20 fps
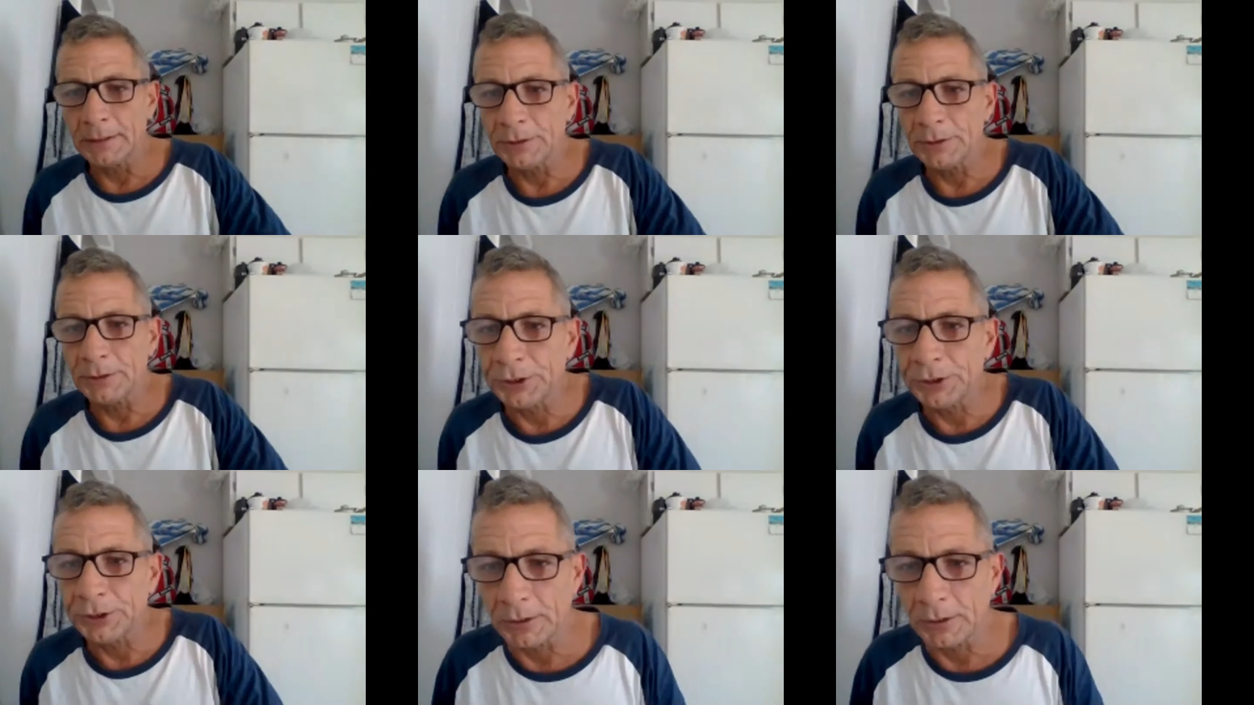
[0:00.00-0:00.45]

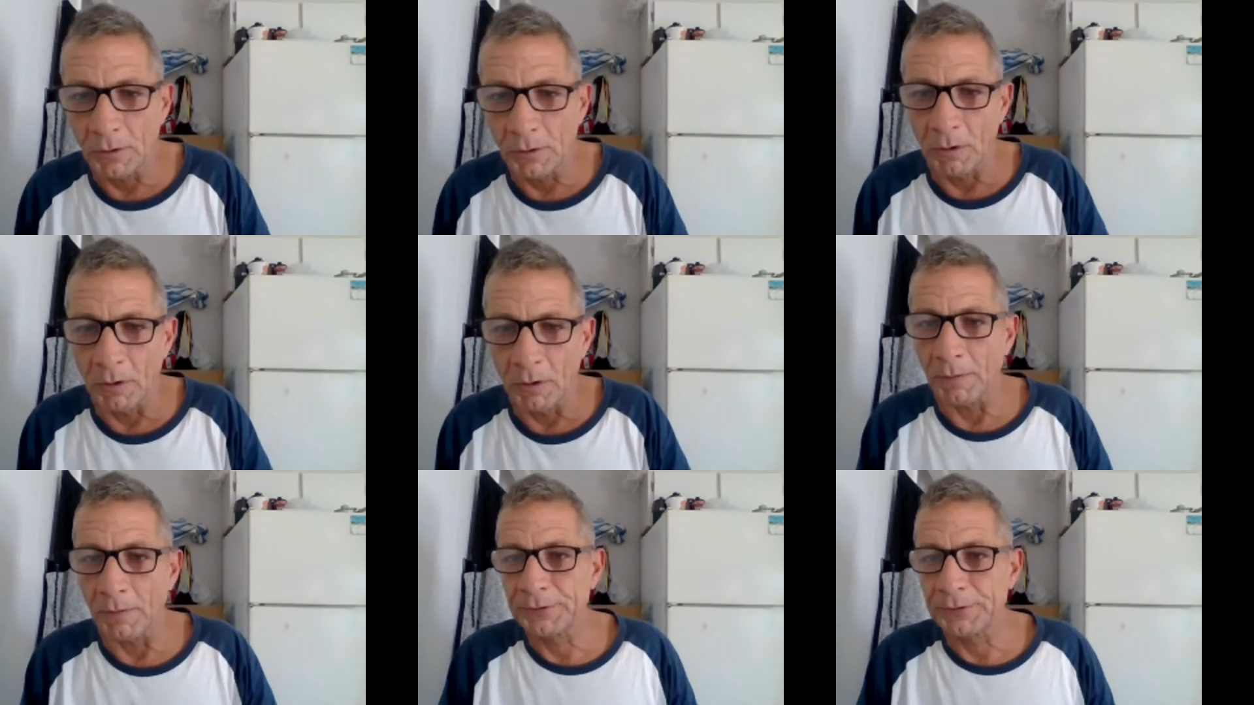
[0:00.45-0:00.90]
jerk
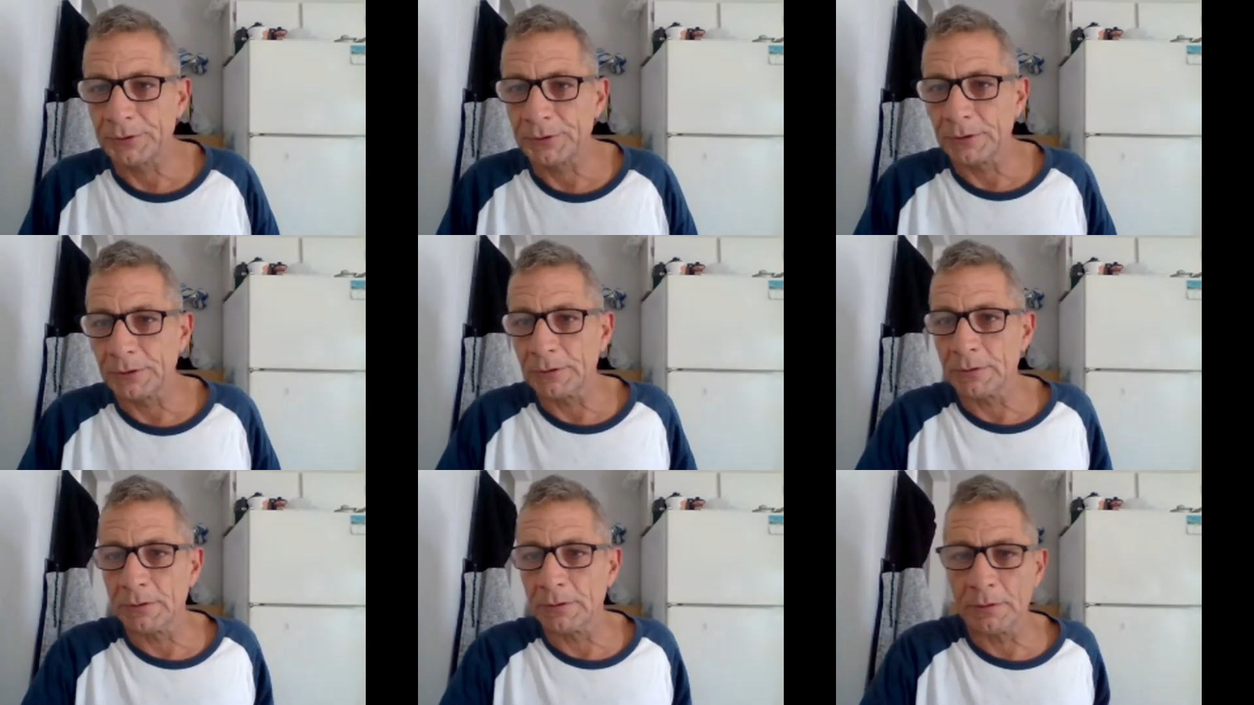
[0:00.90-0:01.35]
offs.
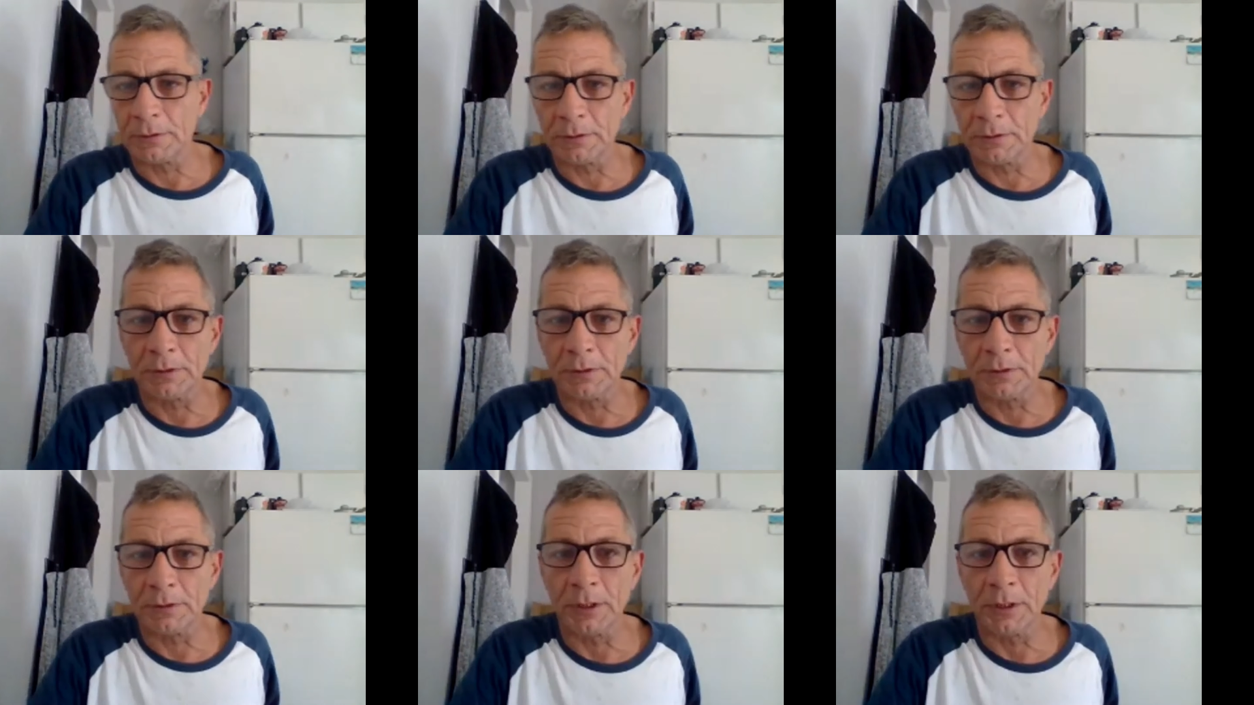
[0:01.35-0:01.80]
You know
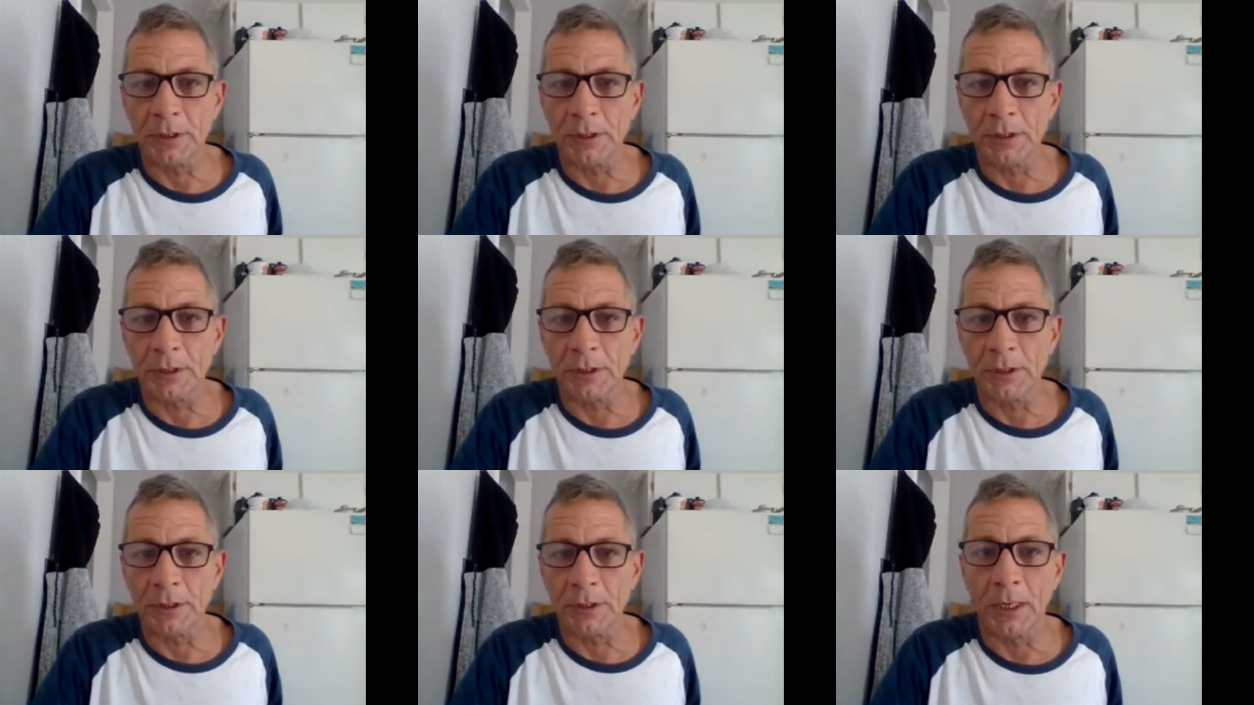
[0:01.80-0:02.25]
what I mean?
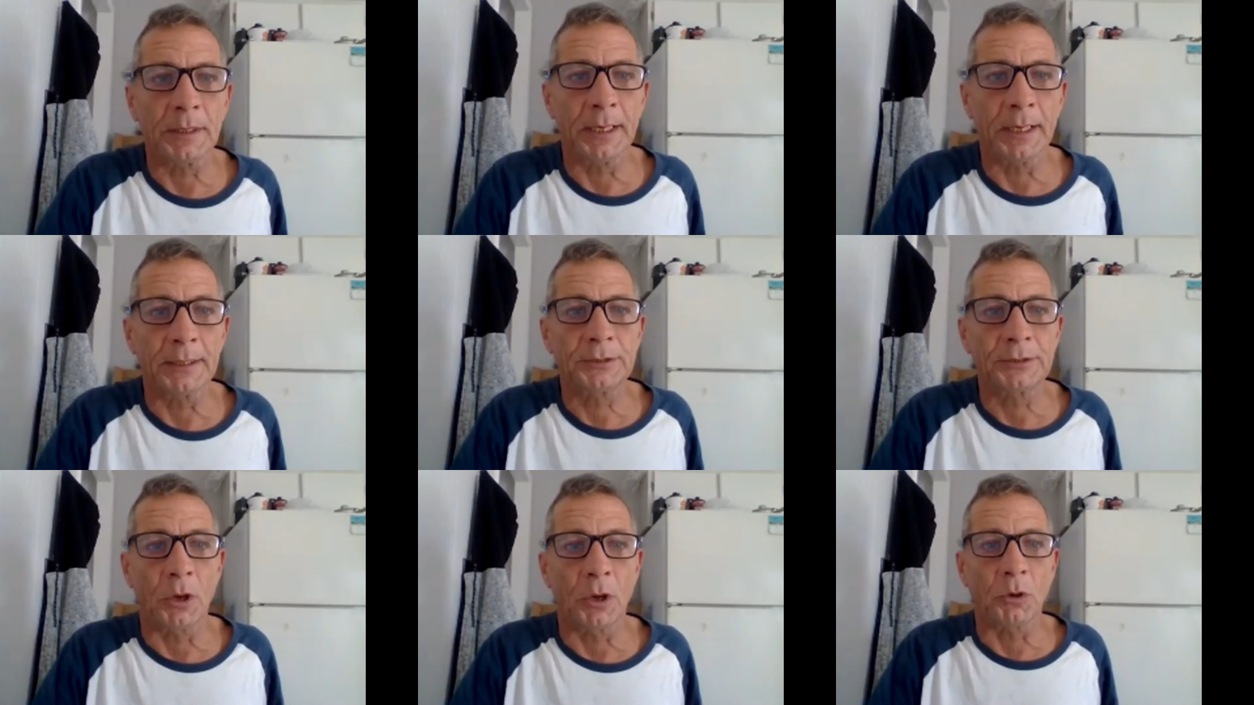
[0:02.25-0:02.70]
Like
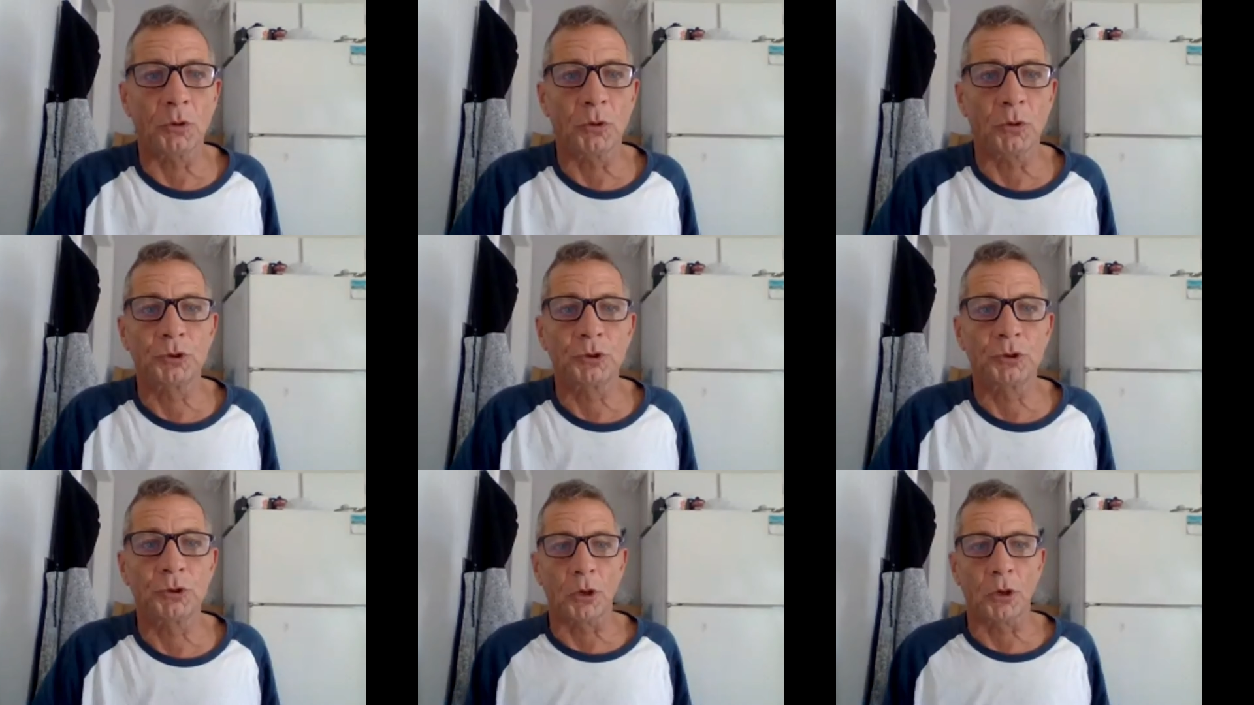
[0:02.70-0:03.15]
total
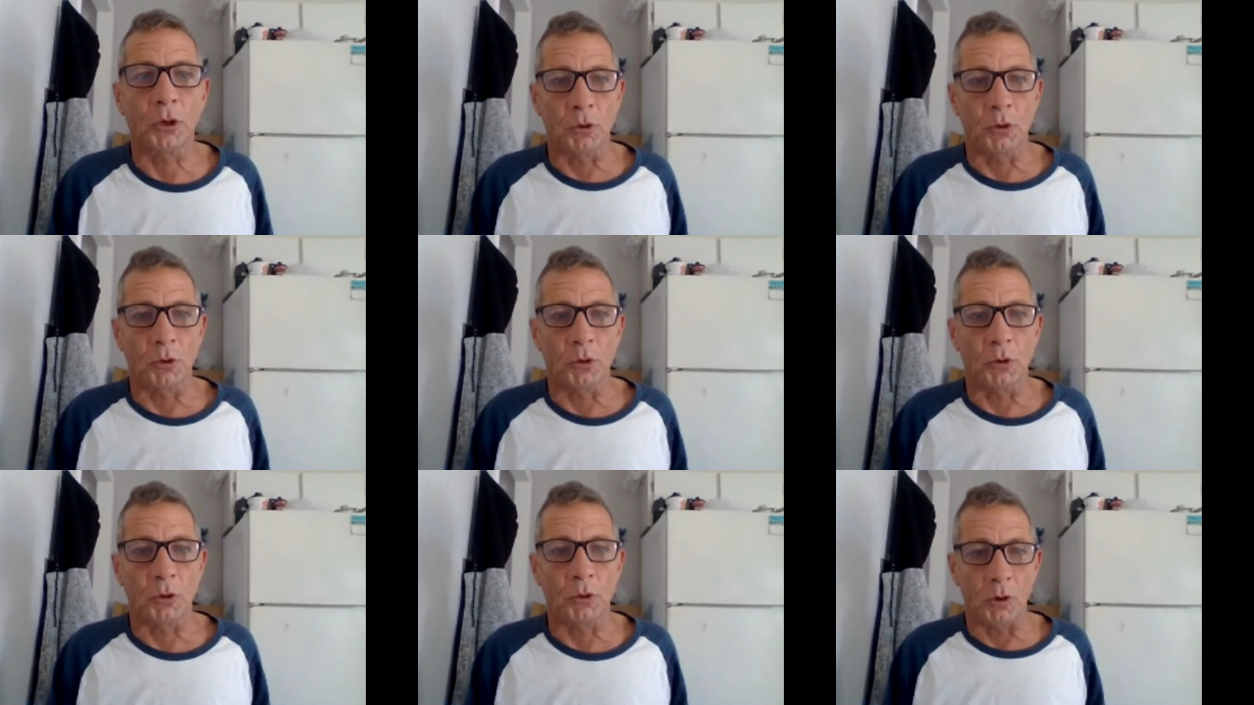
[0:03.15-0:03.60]
jerk
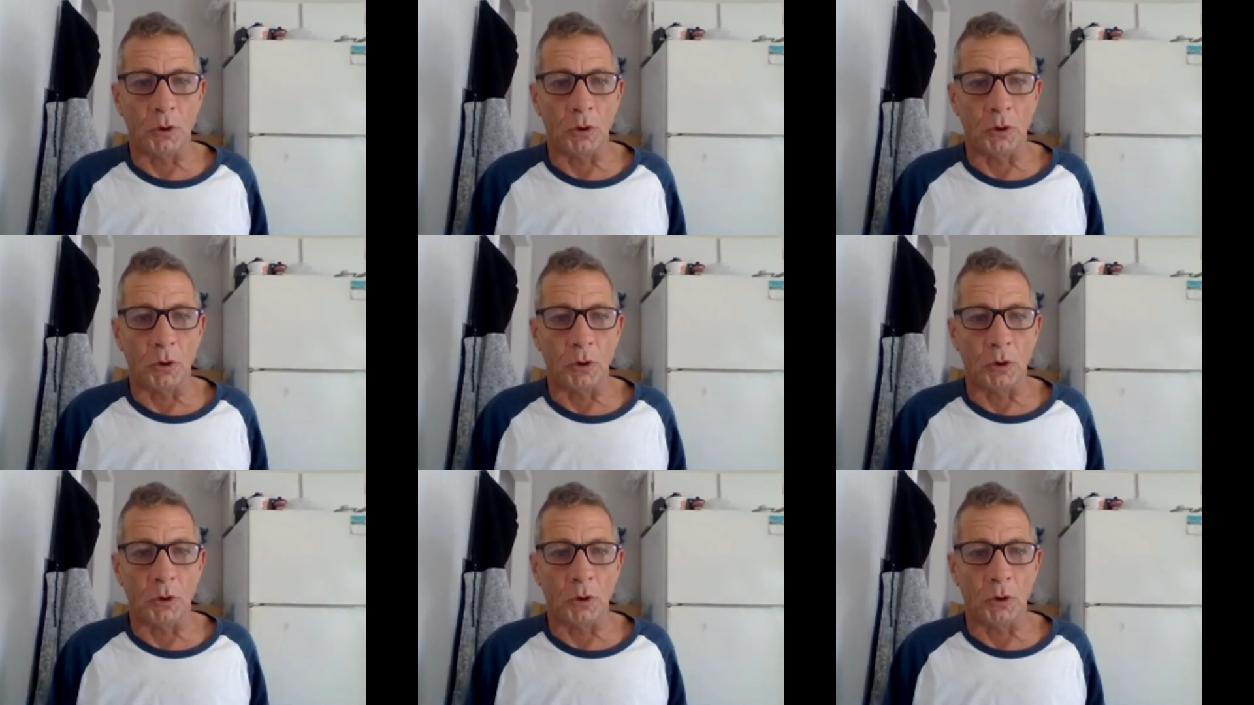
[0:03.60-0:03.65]
offs.